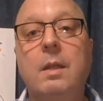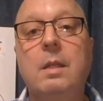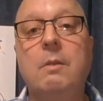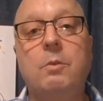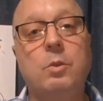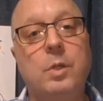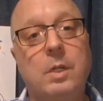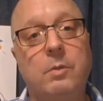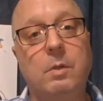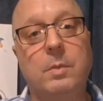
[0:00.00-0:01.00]
If you
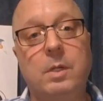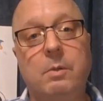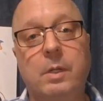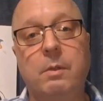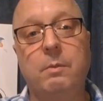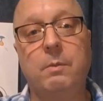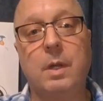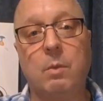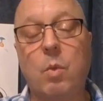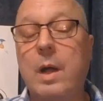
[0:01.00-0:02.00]
transfer your money directly,
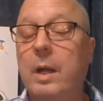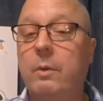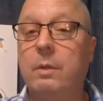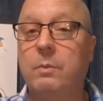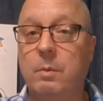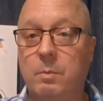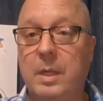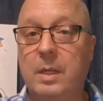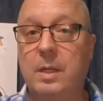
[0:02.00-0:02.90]
wire it from a bank